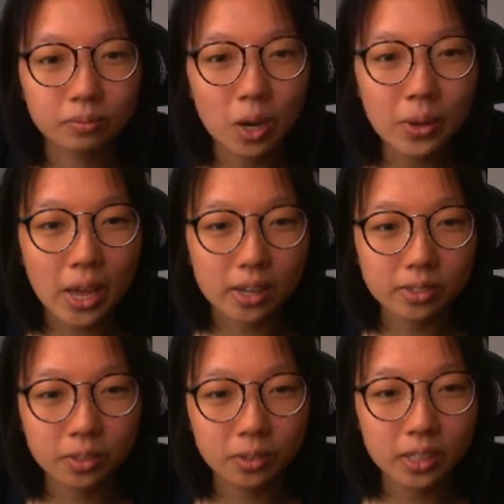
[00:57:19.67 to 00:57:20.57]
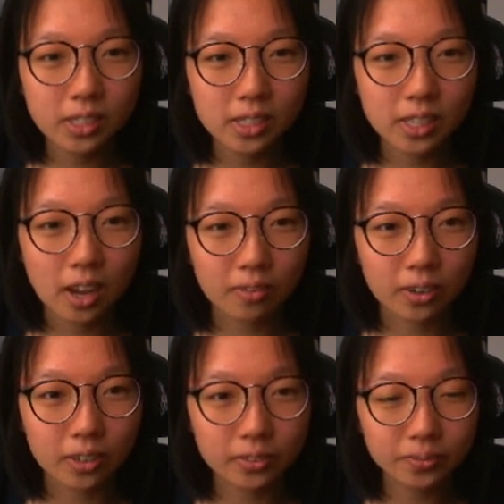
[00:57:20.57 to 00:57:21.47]
Oh yeah, so this is the
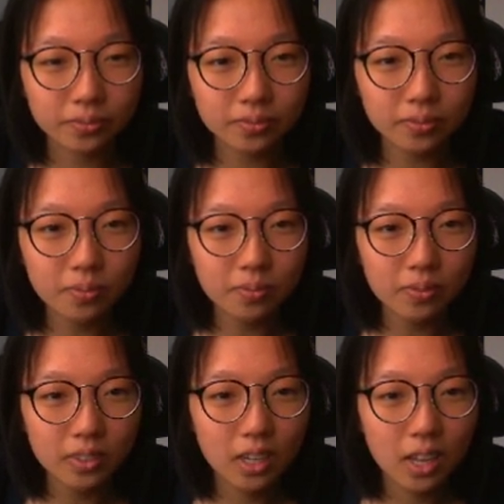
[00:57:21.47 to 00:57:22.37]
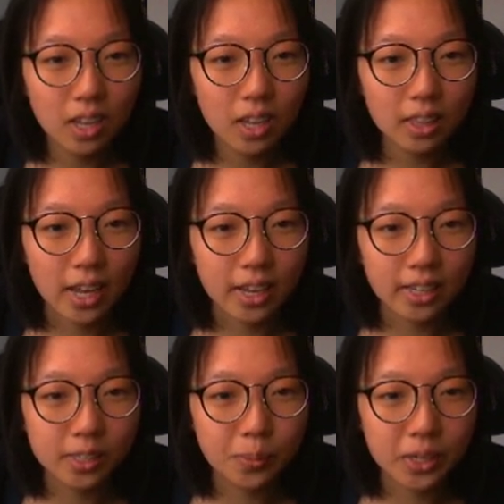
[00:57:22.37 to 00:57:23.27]
cover that
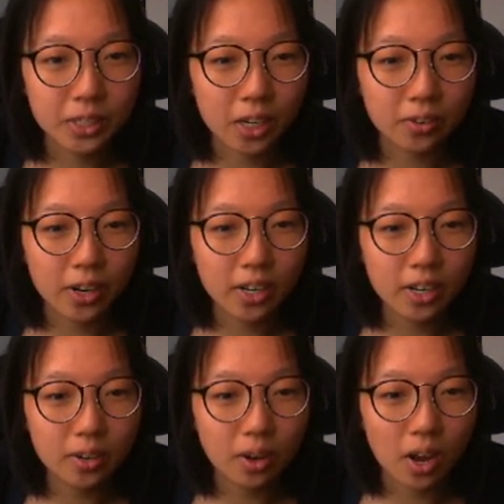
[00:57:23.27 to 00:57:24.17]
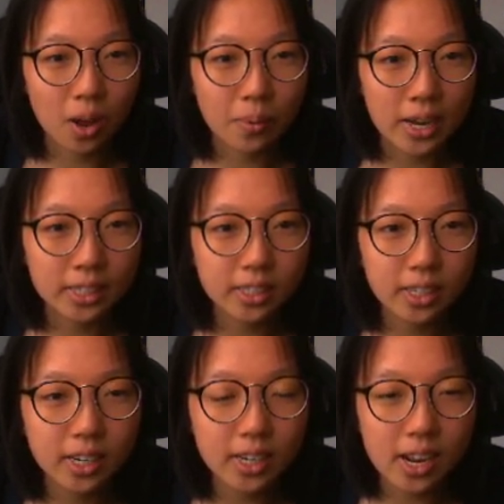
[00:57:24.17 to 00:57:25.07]
is being generated. I
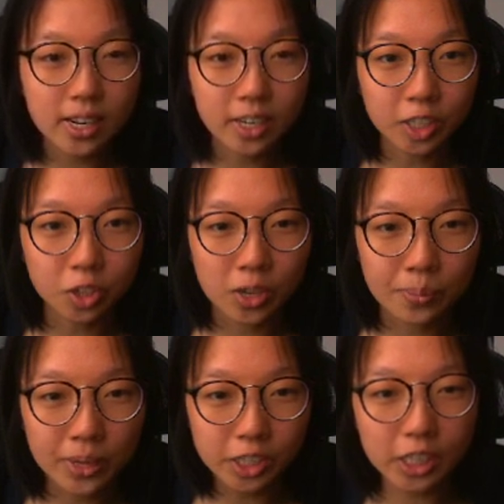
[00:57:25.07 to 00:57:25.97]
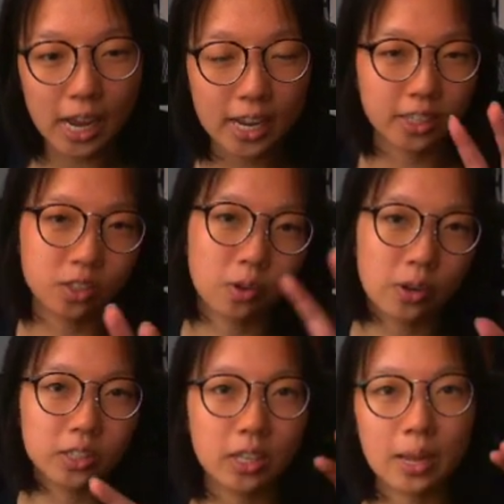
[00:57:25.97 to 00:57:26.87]
seeded an initial image, and it's
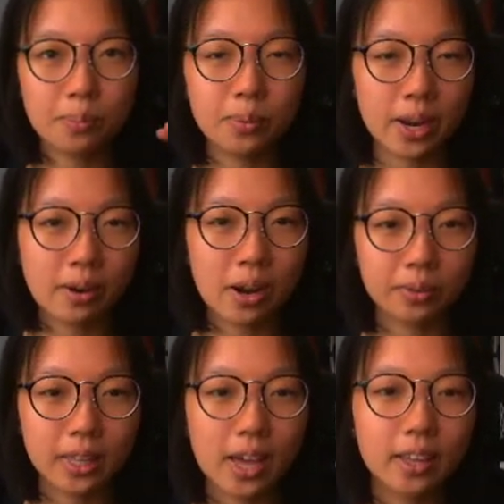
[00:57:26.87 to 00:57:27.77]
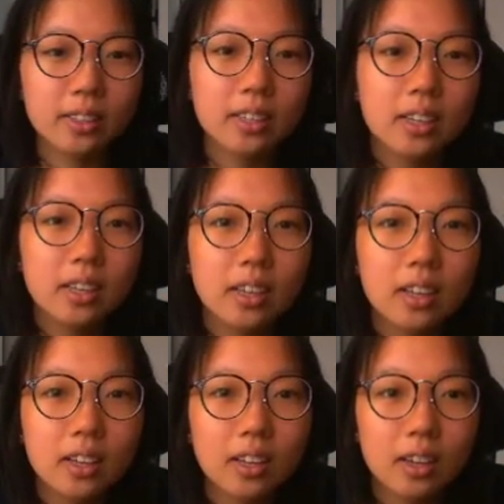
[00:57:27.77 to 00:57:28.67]
going to like play around with that.
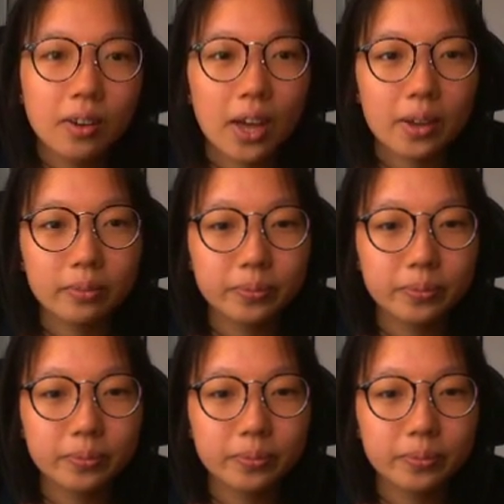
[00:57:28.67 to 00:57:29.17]
Okay.